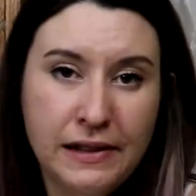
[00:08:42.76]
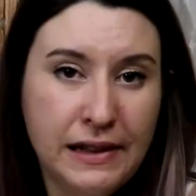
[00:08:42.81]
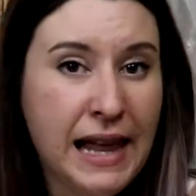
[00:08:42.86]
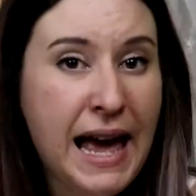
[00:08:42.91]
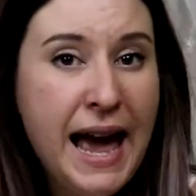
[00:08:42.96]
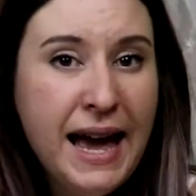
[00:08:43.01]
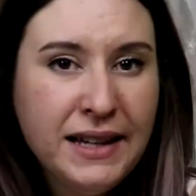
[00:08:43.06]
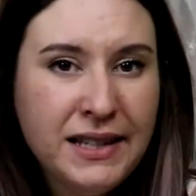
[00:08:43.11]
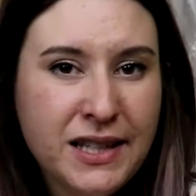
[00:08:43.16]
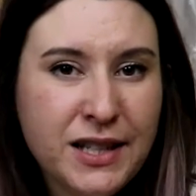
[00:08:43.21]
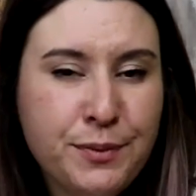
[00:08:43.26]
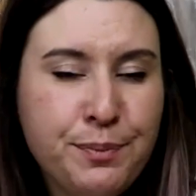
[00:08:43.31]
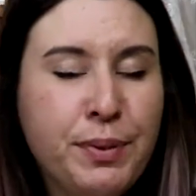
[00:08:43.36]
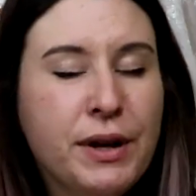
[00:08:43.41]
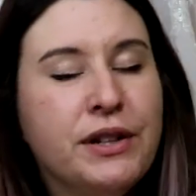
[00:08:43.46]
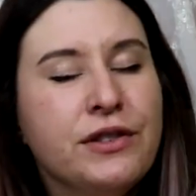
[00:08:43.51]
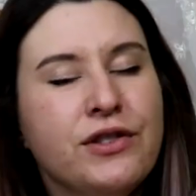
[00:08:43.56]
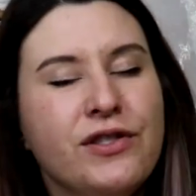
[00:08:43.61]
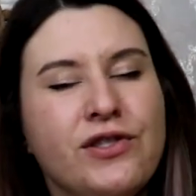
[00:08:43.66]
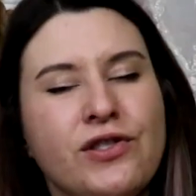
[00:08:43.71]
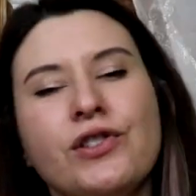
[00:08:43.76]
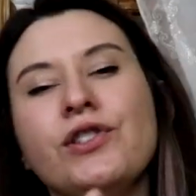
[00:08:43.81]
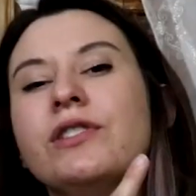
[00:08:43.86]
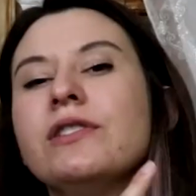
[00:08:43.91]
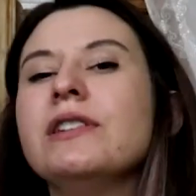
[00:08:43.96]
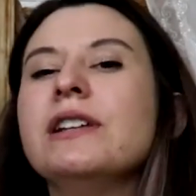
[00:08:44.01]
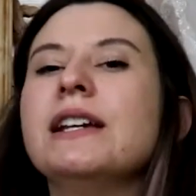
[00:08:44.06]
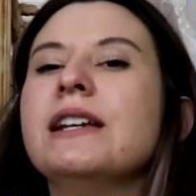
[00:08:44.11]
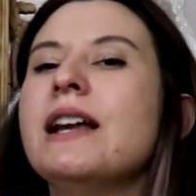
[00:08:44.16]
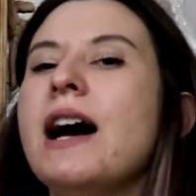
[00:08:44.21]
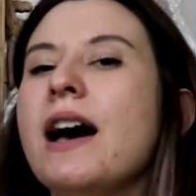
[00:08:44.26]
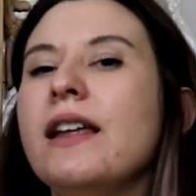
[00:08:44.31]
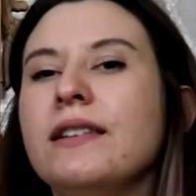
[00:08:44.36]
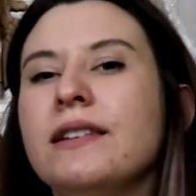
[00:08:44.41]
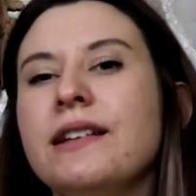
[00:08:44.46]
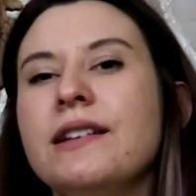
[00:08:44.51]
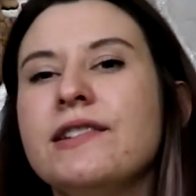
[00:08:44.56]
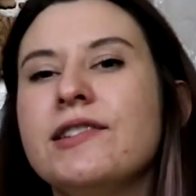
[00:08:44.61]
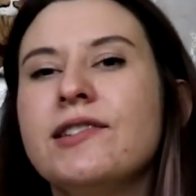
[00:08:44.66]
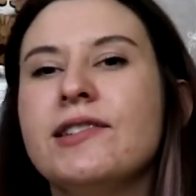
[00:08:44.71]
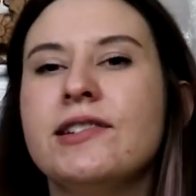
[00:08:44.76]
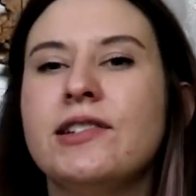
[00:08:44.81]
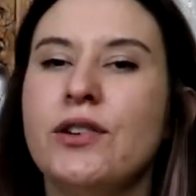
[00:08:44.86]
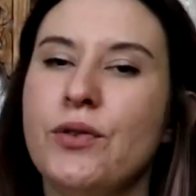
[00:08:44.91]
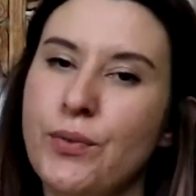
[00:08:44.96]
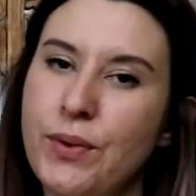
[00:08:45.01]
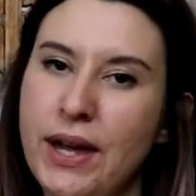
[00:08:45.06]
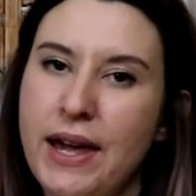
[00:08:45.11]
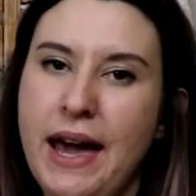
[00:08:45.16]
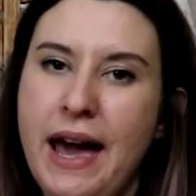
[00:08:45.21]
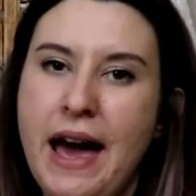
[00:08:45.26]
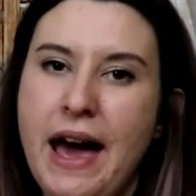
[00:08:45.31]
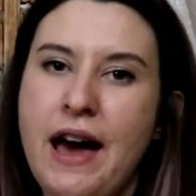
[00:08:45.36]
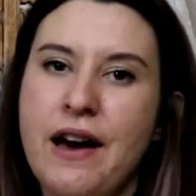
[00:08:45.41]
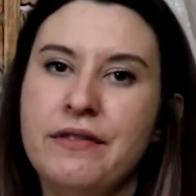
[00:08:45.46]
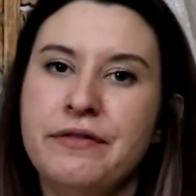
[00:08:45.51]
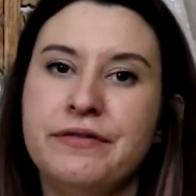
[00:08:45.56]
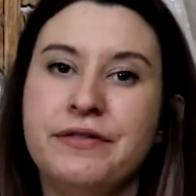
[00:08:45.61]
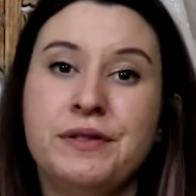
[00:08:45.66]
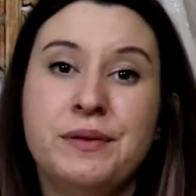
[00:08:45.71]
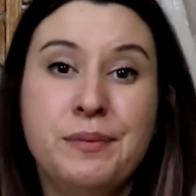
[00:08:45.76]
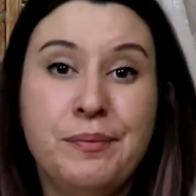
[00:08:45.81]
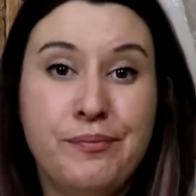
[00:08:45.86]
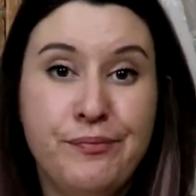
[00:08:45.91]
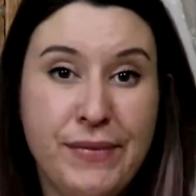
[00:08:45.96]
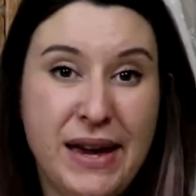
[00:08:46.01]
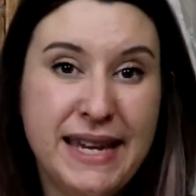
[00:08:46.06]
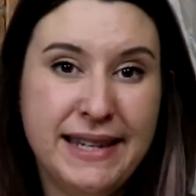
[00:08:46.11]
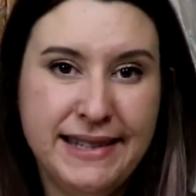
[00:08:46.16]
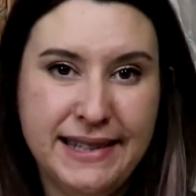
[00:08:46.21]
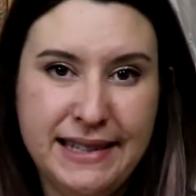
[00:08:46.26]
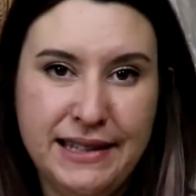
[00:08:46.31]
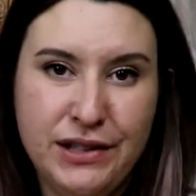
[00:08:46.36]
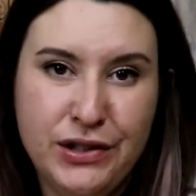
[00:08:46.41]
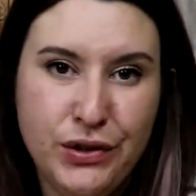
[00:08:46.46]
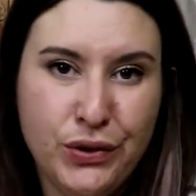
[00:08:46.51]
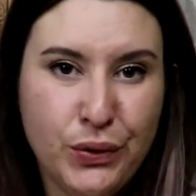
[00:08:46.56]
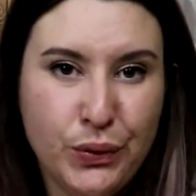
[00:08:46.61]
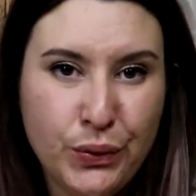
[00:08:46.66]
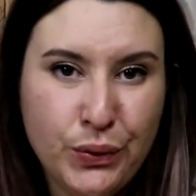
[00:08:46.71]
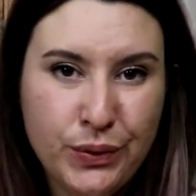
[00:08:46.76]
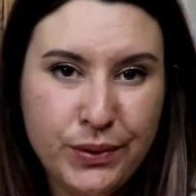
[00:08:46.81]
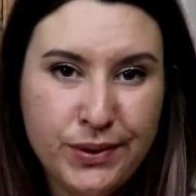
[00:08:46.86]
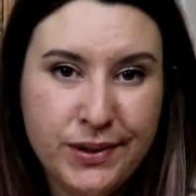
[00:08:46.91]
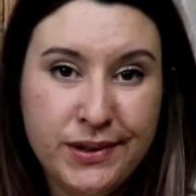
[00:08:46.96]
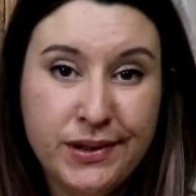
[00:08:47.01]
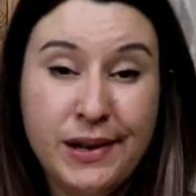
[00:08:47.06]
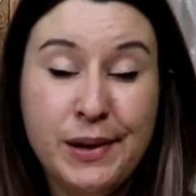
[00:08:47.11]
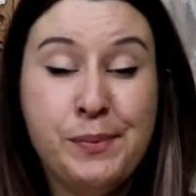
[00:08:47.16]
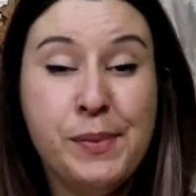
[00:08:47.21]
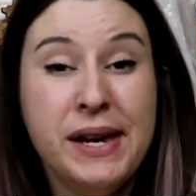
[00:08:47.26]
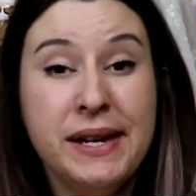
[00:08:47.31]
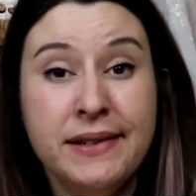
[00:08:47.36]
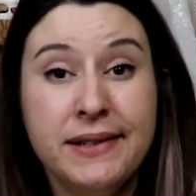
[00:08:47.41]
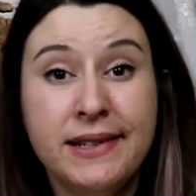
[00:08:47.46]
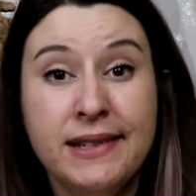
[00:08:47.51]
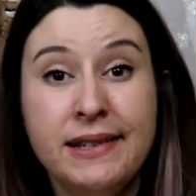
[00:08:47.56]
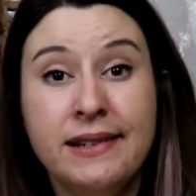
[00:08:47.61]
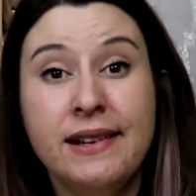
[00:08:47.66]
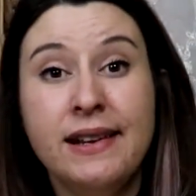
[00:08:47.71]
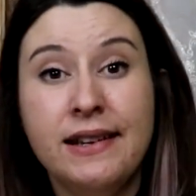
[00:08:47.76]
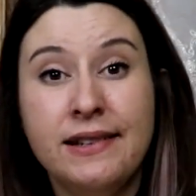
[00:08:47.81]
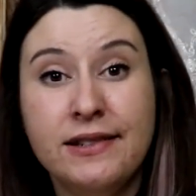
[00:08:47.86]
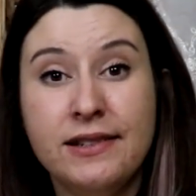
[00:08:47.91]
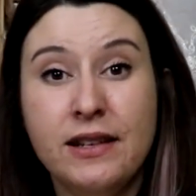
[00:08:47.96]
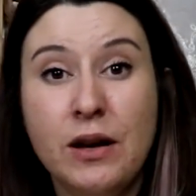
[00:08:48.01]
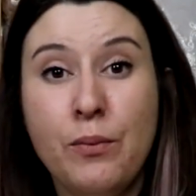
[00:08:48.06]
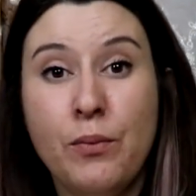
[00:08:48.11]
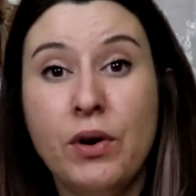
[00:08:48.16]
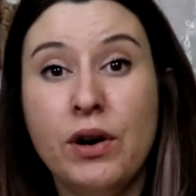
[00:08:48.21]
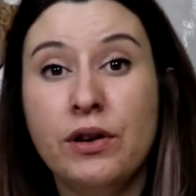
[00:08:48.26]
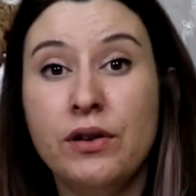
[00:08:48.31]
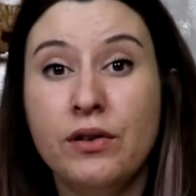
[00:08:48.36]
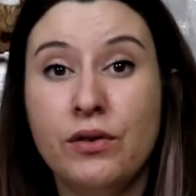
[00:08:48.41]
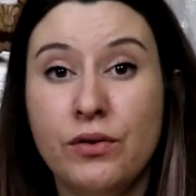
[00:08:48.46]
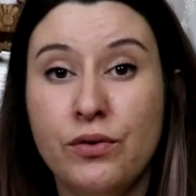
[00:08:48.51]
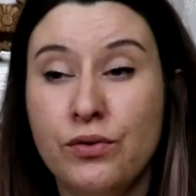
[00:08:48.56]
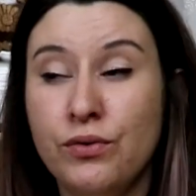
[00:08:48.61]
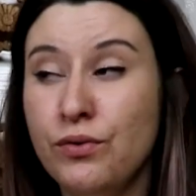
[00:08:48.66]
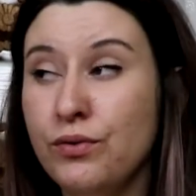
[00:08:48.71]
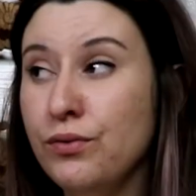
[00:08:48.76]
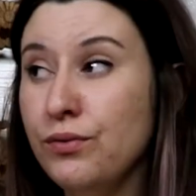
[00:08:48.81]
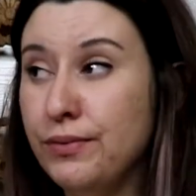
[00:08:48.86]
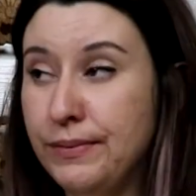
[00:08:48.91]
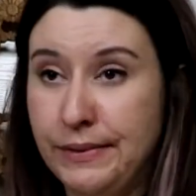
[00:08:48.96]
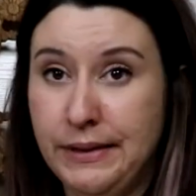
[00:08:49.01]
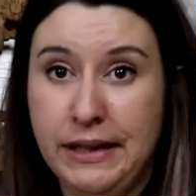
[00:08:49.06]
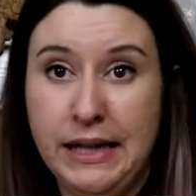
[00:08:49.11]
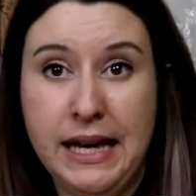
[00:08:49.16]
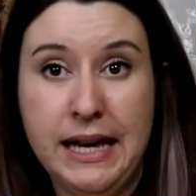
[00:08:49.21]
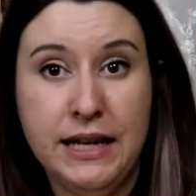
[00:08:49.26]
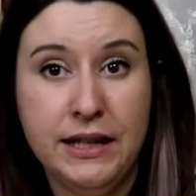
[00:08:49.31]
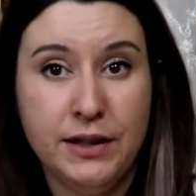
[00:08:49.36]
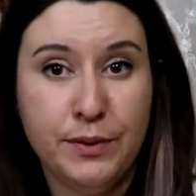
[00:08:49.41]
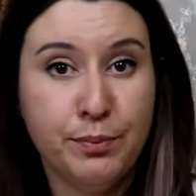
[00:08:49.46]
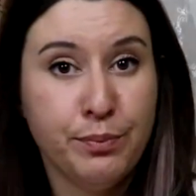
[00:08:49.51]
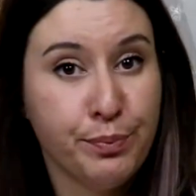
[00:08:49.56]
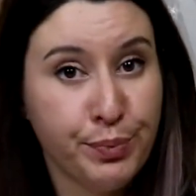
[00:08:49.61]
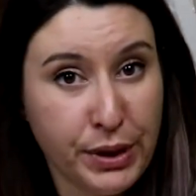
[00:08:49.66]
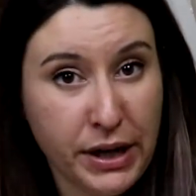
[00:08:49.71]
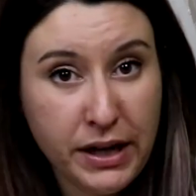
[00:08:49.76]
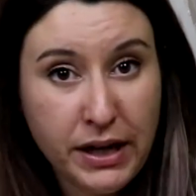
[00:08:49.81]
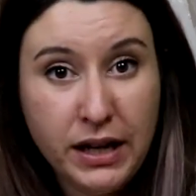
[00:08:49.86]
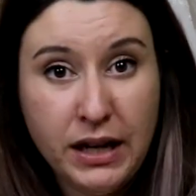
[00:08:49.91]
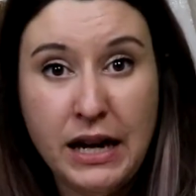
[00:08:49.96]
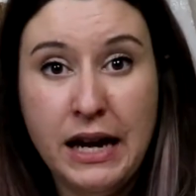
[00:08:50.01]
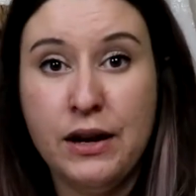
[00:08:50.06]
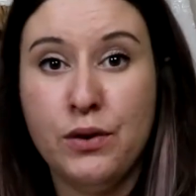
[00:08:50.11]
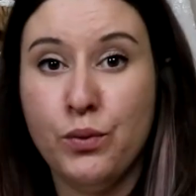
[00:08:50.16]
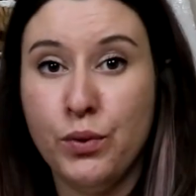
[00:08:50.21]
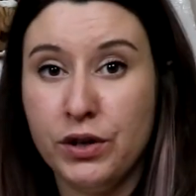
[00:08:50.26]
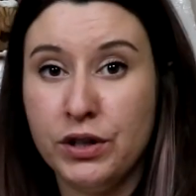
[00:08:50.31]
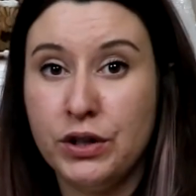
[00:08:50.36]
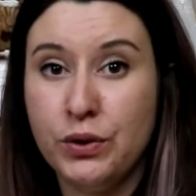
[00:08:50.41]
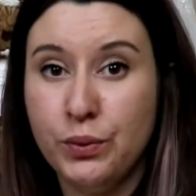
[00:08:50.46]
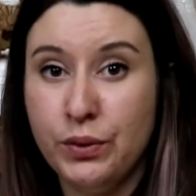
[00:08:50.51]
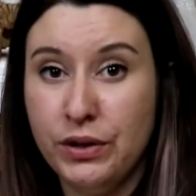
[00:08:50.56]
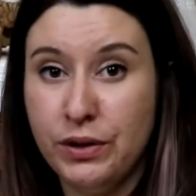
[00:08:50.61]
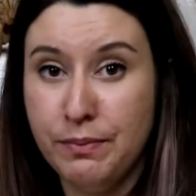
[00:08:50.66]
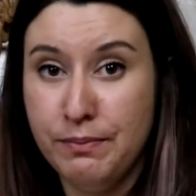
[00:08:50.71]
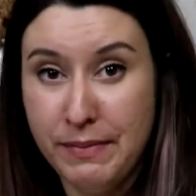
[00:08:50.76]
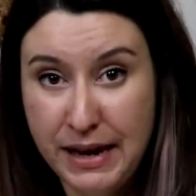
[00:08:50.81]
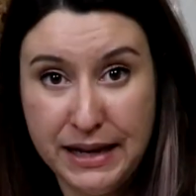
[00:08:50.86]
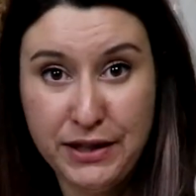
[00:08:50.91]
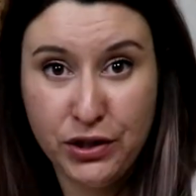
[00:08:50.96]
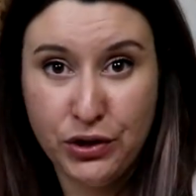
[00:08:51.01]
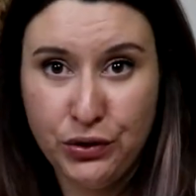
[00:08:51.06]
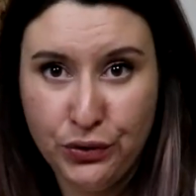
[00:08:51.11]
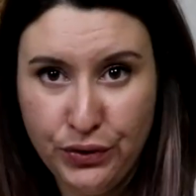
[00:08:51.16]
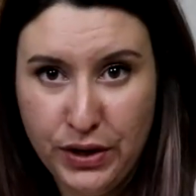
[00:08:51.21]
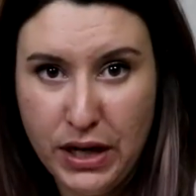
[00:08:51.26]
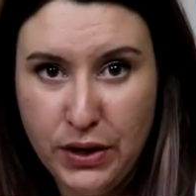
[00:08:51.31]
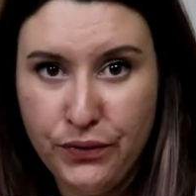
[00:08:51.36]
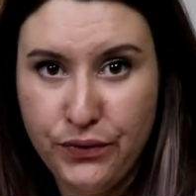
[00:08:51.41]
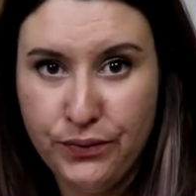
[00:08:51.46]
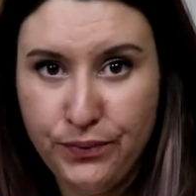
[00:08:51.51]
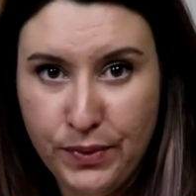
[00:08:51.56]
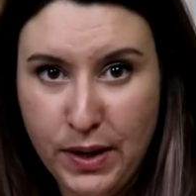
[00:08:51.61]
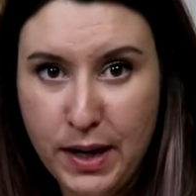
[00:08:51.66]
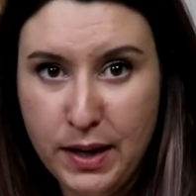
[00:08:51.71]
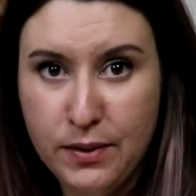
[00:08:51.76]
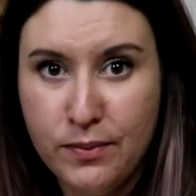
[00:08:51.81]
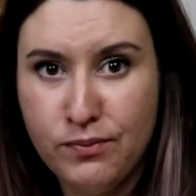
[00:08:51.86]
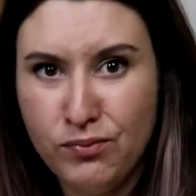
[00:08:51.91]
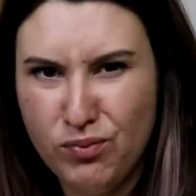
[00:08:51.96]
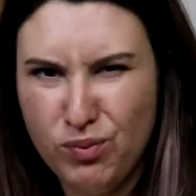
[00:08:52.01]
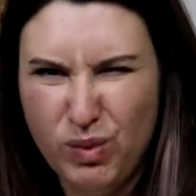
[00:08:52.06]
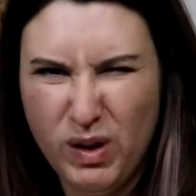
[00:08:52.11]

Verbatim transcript: last but certainly not least, we have mason's tools. Mason is someone who lays brick and works with masonry, right?